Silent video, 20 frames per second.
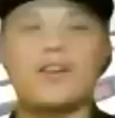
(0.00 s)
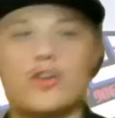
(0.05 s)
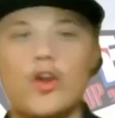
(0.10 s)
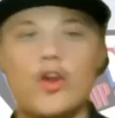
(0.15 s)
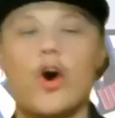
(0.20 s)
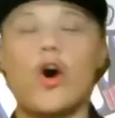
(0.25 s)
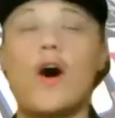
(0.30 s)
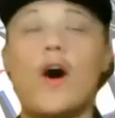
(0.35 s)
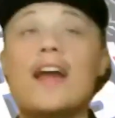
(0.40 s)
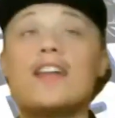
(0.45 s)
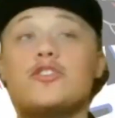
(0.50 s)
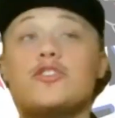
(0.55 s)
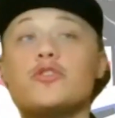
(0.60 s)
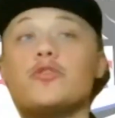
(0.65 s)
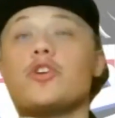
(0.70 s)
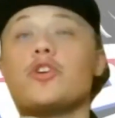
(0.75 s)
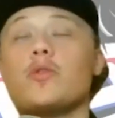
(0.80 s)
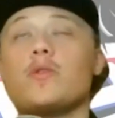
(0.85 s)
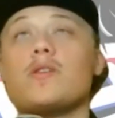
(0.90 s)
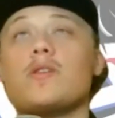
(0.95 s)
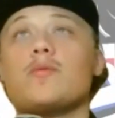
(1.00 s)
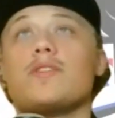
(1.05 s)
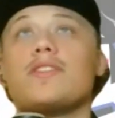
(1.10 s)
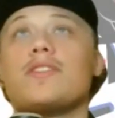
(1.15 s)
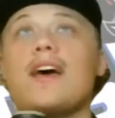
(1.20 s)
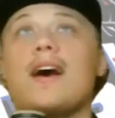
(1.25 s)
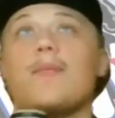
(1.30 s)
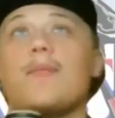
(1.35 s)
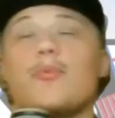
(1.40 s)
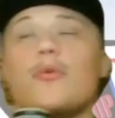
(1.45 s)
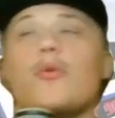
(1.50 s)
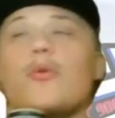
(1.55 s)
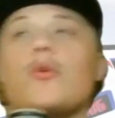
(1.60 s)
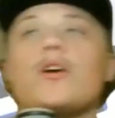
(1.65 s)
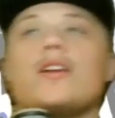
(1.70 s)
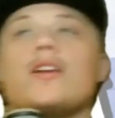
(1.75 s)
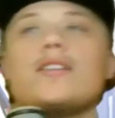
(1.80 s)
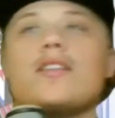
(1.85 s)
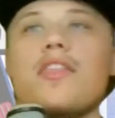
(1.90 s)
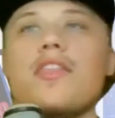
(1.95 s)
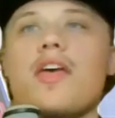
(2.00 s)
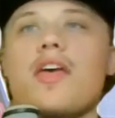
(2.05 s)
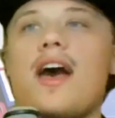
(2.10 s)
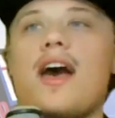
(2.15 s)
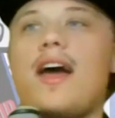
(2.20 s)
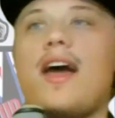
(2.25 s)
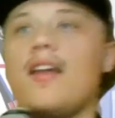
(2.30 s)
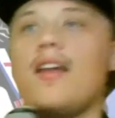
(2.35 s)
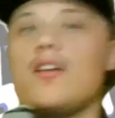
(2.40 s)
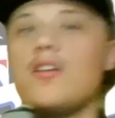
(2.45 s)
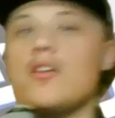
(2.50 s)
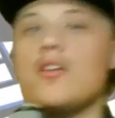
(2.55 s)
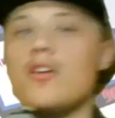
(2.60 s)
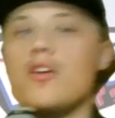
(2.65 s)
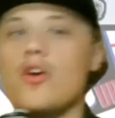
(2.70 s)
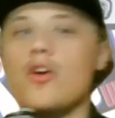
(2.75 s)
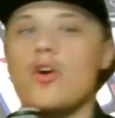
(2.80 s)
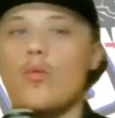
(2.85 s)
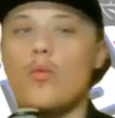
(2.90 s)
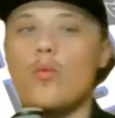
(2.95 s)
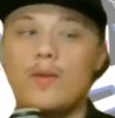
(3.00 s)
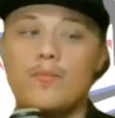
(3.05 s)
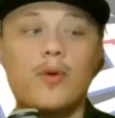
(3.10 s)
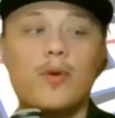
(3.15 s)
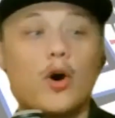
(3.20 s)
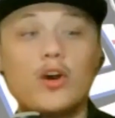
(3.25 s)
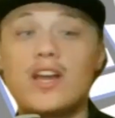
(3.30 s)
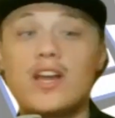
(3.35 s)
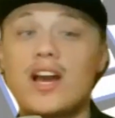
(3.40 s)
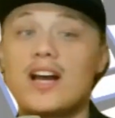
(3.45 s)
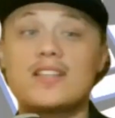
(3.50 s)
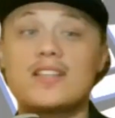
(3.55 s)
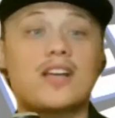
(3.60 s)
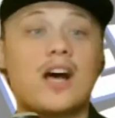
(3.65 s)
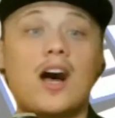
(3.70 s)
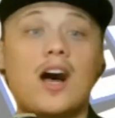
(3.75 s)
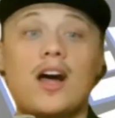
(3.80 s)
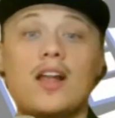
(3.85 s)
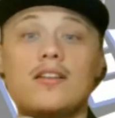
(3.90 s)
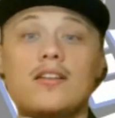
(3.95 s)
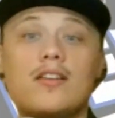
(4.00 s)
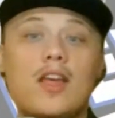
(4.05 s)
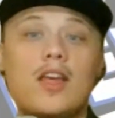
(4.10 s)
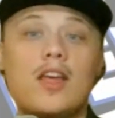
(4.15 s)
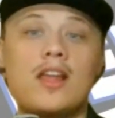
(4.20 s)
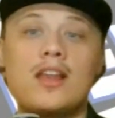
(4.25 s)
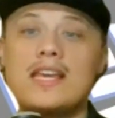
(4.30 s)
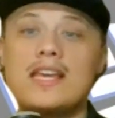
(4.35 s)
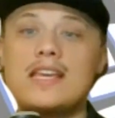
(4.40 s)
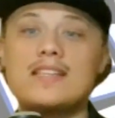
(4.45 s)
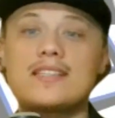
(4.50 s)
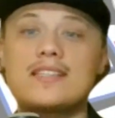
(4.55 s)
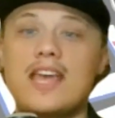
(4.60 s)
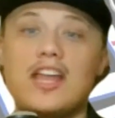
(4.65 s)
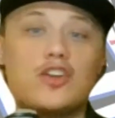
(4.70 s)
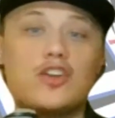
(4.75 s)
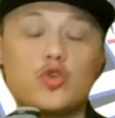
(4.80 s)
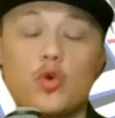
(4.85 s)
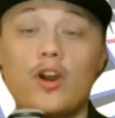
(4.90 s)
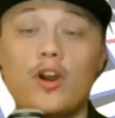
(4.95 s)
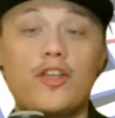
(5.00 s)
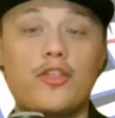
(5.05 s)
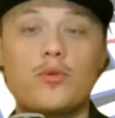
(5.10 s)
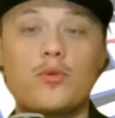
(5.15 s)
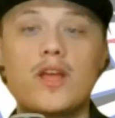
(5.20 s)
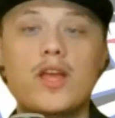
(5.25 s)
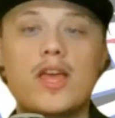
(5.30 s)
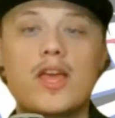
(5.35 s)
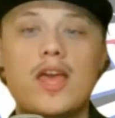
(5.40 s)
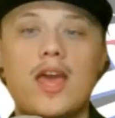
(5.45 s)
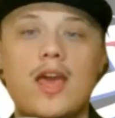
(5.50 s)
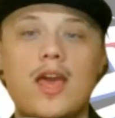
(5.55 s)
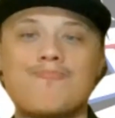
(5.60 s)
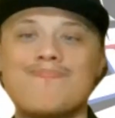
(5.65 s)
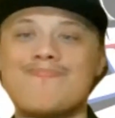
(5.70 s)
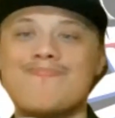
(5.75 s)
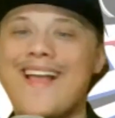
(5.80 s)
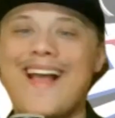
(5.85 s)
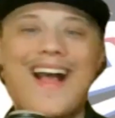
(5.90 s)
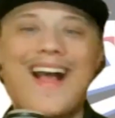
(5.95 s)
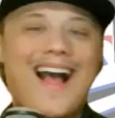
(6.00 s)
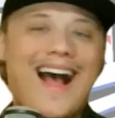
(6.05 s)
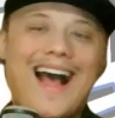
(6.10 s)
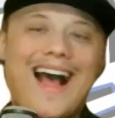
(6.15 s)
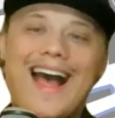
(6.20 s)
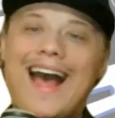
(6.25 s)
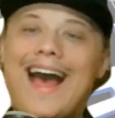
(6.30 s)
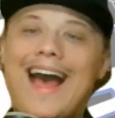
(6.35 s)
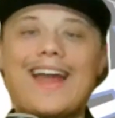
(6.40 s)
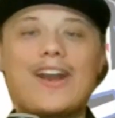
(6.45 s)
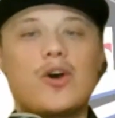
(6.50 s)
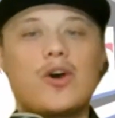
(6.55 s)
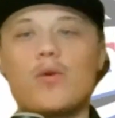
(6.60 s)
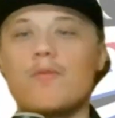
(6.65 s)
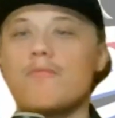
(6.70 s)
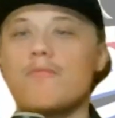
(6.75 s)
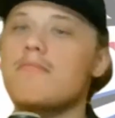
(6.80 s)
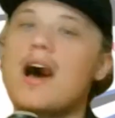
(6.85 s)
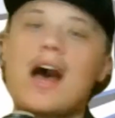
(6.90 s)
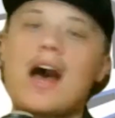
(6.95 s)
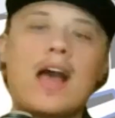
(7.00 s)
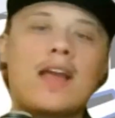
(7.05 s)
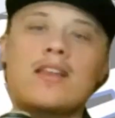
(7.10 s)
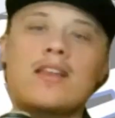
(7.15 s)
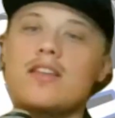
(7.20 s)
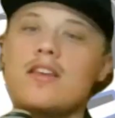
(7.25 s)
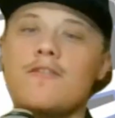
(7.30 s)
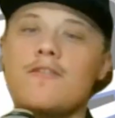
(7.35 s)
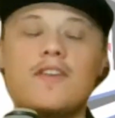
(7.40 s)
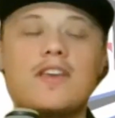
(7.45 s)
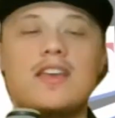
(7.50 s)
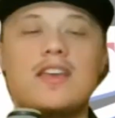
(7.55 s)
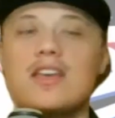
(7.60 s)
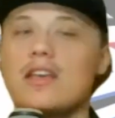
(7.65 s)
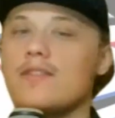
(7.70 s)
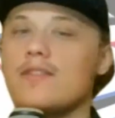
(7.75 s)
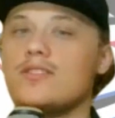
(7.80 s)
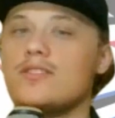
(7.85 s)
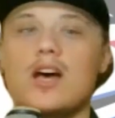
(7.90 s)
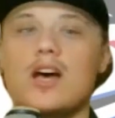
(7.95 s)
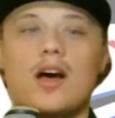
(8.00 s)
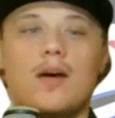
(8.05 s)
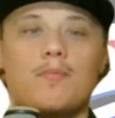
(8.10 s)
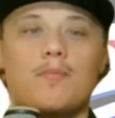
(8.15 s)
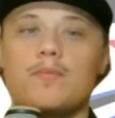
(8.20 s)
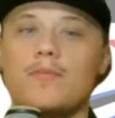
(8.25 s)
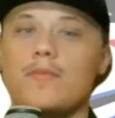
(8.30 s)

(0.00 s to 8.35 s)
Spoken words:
No, I do agree with that point, that when Bojan's on and he's getting 23 a game, I don't mind if he gives up